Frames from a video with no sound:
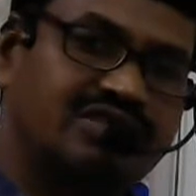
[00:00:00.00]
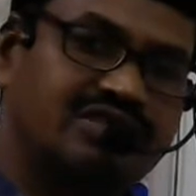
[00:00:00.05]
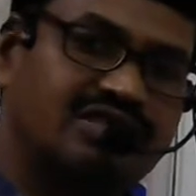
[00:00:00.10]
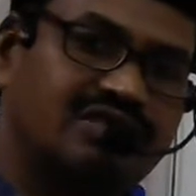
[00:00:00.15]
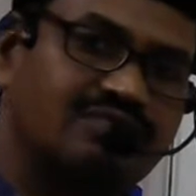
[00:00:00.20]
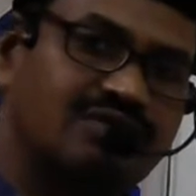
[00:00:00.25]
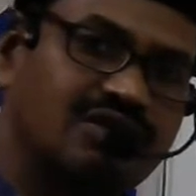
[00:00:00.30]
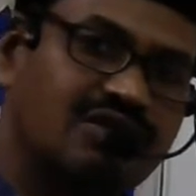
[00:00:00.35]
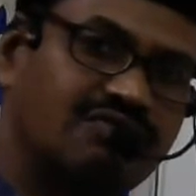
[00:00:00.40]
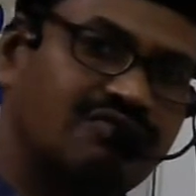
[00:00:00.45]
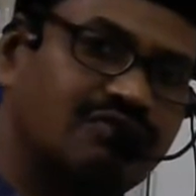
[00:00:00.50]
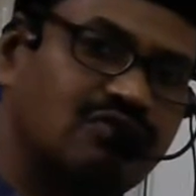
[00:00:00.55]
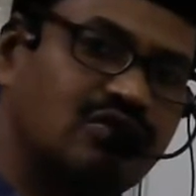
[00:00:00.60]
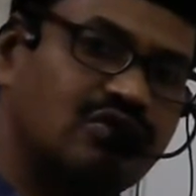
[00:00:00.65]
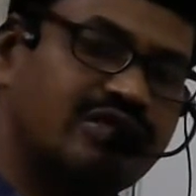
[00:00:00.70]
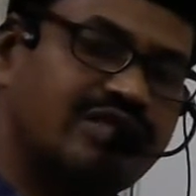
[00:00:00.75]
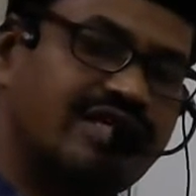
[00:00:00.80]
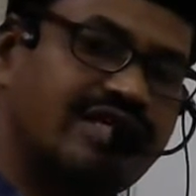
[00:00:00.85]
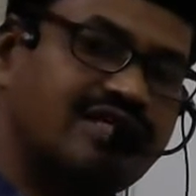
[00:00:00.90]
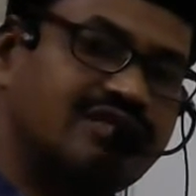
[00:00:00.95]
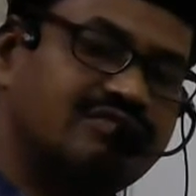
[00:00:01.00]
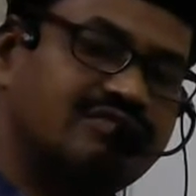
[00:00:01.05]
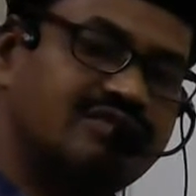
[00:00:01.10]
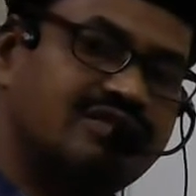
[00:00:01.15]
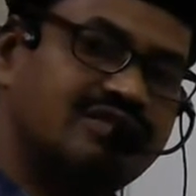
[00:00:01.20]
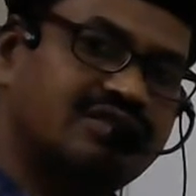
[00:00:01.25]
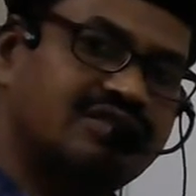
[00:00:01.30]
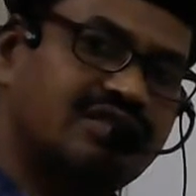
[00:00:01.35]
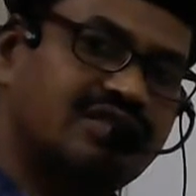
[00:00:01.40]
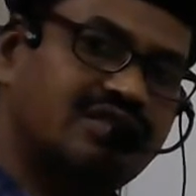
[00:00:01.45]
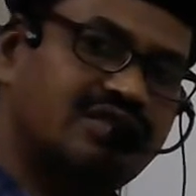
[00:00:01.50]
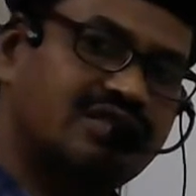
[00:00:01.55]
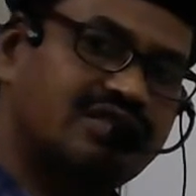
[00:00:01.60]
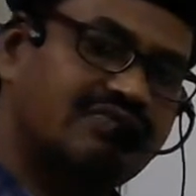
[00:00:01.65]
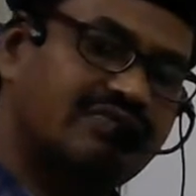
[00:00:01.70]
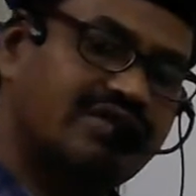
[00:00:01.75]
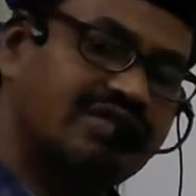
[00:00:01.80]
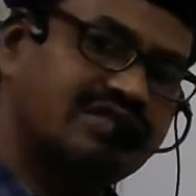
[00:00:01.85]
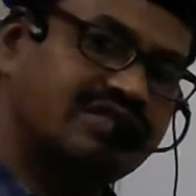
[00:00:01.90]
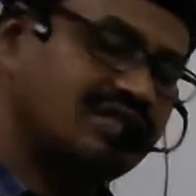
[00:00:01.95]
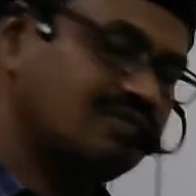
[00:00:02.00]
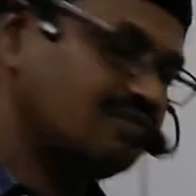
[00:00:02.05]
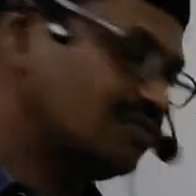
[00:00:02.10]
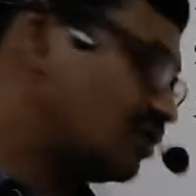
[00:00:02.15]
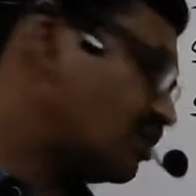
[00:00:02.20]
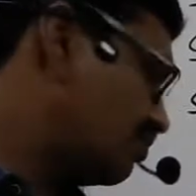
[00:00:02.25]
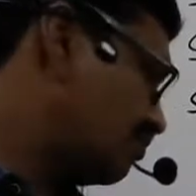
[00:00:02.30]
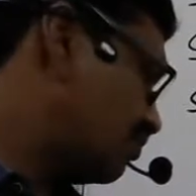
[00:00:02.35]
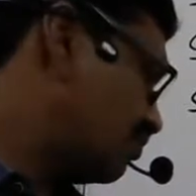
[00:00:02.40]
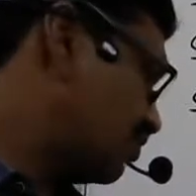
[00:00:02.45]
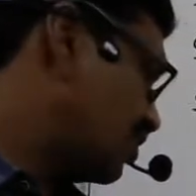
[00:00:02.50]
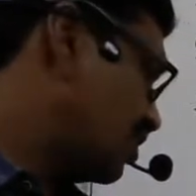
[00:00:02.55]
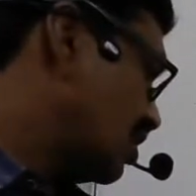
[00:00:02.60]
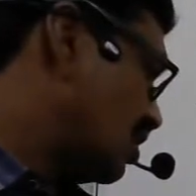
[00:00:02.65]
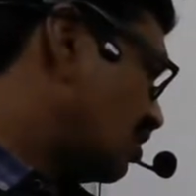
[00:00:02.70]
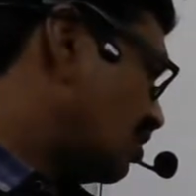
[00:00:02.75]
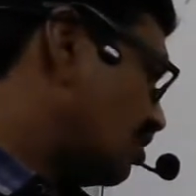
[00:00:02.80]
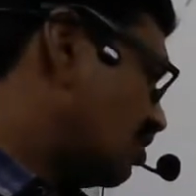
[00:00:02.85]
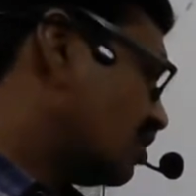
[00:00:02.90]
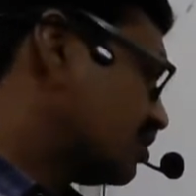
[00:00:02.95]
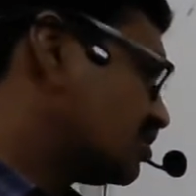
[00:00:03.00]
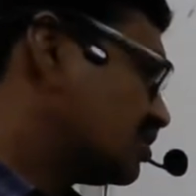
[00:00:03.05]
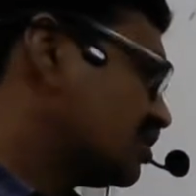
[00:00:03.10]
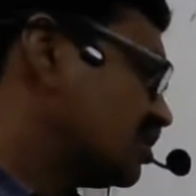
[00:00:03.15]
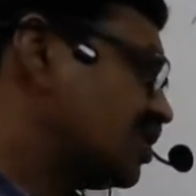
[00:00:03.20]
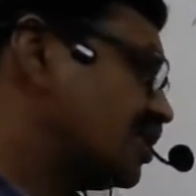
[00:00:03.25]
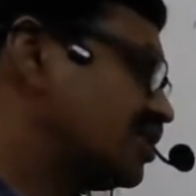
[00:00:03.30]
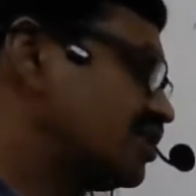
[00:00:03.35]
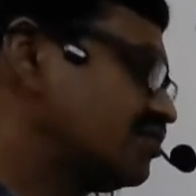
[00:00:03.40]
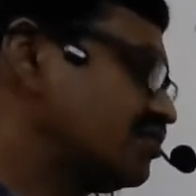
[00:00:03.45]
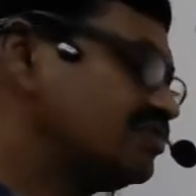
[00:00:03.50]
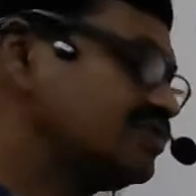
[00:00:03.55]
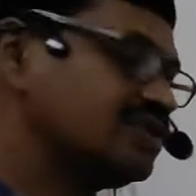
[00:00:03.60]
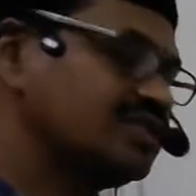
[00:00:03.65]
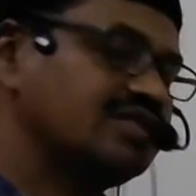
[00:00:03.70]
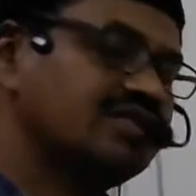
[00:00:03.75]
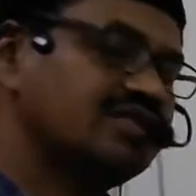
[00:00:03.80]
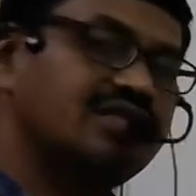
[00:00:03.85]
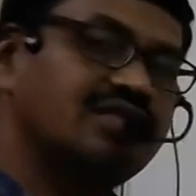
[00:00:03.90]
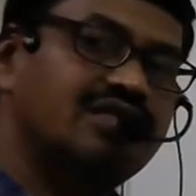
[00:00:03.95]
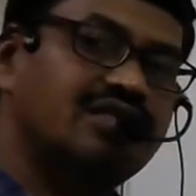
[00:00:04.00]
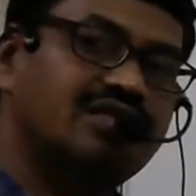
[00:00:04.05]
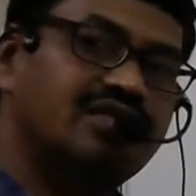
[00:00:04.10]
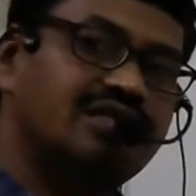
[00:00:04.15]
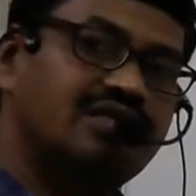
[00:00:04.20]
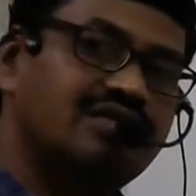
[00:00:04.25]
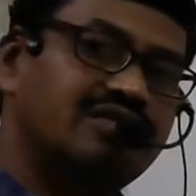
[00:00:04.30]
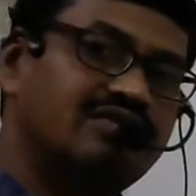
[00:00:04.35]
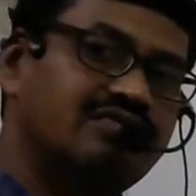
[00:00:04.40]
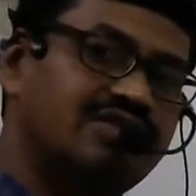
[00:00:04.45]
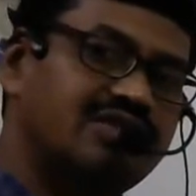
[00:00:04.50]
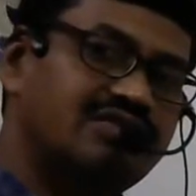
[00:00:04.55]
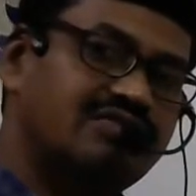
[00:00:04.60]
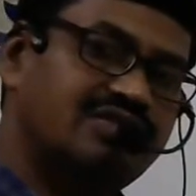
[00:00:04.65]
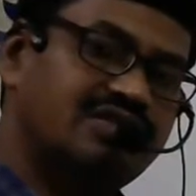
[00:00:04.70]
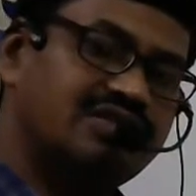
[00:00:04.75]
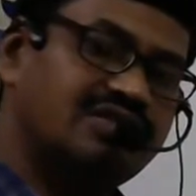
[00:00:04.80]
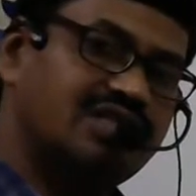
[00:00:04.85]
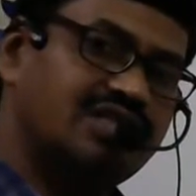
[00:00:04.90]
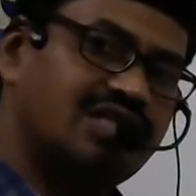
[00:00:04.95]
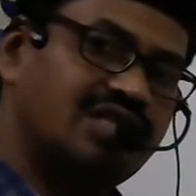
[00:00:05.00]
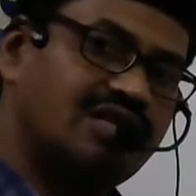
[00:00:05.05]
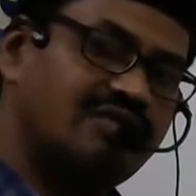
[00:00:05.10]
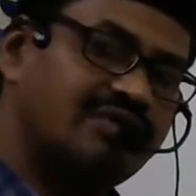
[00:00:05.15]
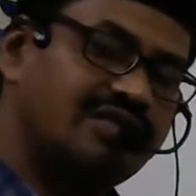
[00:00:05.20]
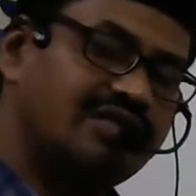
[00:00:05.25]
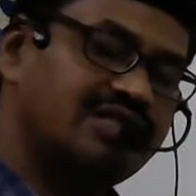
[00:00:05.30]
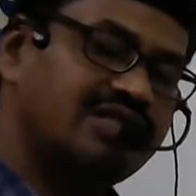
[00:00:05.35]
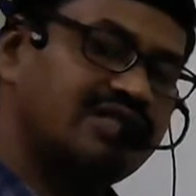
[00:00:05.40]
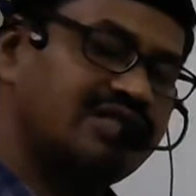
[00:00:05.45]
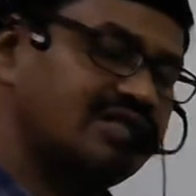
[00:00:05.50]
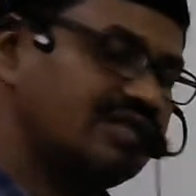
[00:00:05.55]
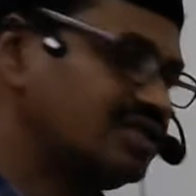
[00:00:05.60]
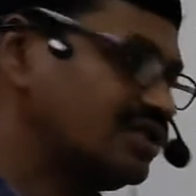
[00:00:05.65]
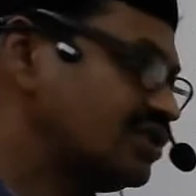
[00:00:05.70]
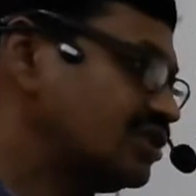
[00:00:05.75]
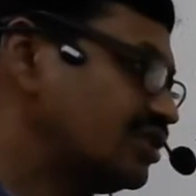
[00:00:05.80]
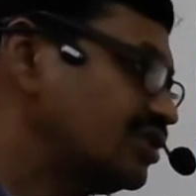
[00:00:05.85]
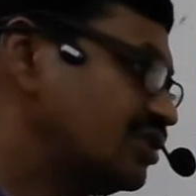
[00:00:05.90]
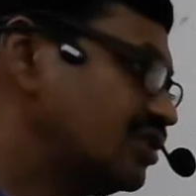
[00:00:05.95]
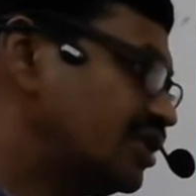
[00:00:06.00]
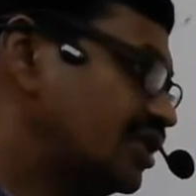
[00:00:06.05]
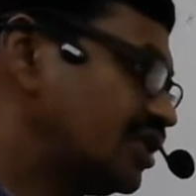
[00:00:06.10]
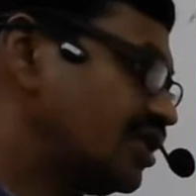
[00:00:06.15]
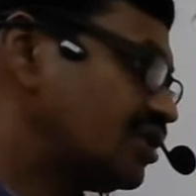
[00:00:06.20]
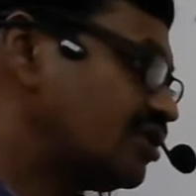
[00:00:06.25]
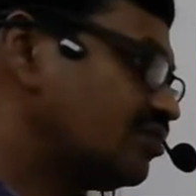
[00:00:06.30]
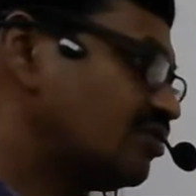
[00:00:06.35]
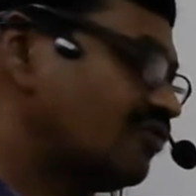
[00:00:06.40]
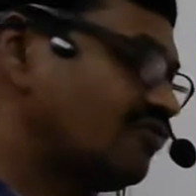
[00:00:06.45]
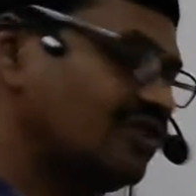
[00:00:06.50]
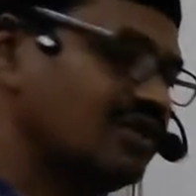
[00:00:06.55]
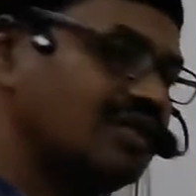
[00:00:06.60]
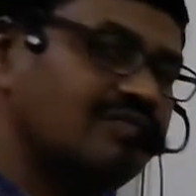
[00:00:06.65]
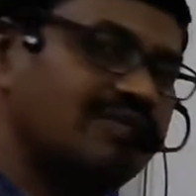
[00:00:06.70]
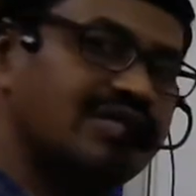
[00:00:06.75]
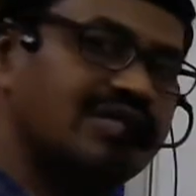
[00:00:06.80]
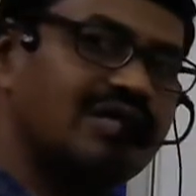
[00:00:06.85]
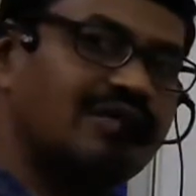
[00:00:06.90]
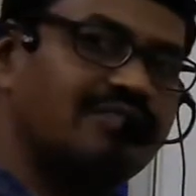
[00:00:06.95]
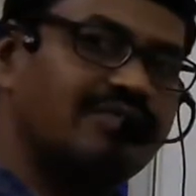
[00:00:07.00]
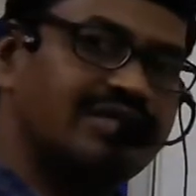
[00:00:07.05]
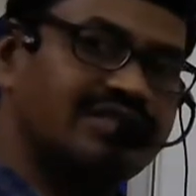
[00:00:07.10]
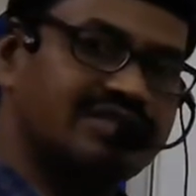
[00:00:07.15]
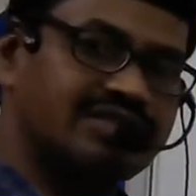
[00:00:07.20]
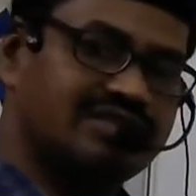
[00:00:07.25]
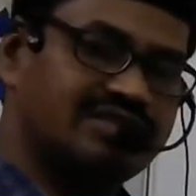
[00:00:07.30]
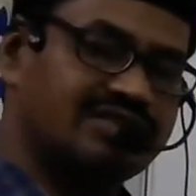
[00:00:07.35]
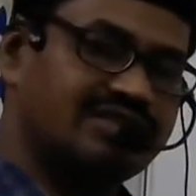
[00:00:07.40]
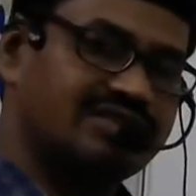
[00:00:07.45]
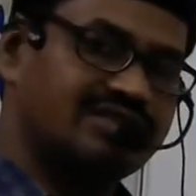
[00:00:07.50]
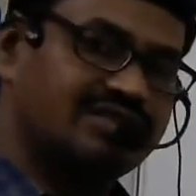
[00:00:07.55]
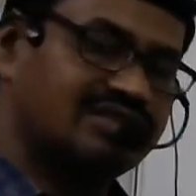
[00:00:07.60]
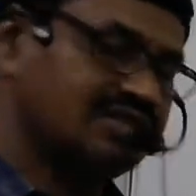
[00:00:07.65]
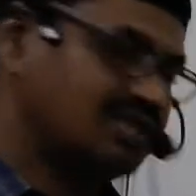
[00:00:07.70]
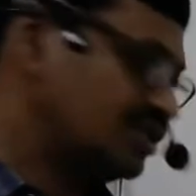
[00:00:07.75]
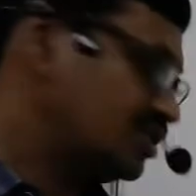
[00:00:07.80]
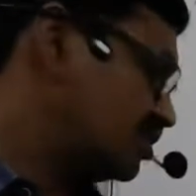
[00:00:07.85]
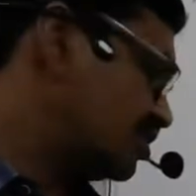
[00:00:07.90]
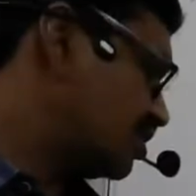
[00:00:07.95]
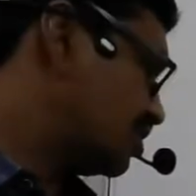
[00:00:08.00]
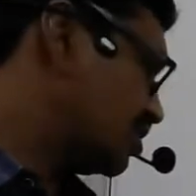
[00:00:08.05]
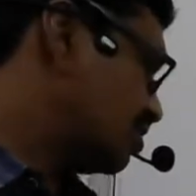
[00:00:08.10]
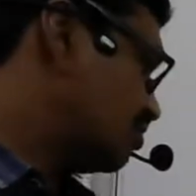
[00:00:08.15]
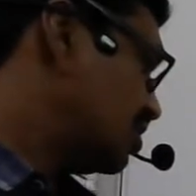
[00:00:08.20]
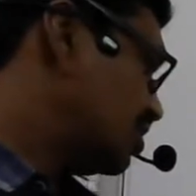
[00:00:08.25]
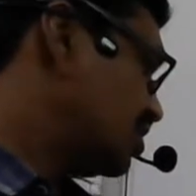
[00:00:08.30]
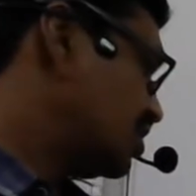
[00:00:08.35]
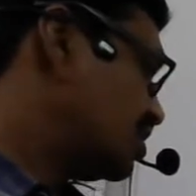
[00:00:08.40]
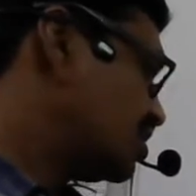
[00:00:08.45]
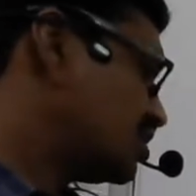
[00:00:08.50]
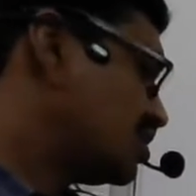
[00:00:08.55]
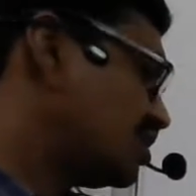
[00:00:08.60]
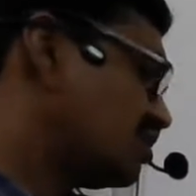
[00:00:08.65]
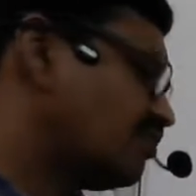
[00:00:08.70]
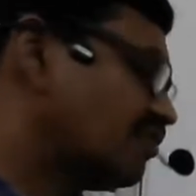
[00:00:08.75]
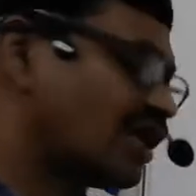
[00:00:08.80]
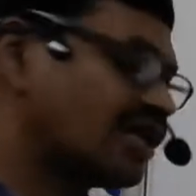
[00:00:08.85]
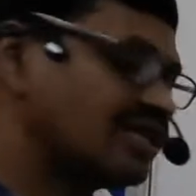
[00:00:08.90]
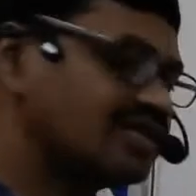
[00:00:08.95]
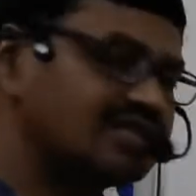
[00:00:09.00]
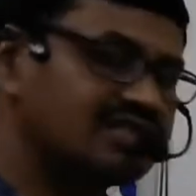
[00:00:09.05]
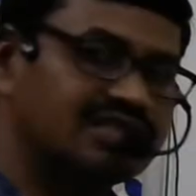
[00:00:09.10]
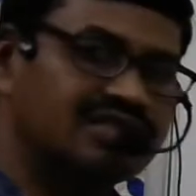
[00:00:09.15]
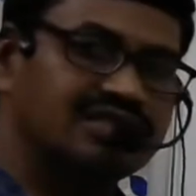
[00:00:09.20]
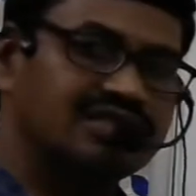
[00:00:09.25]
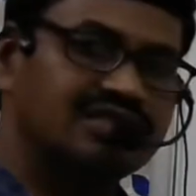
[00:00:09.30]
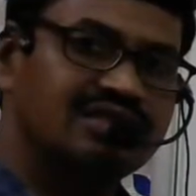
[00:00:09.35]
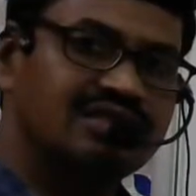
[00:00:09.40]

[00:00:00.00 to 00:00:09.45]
number of chlorine atoms or twice the number of oxygen atoms with which an atom of element combines is nothing but its valency.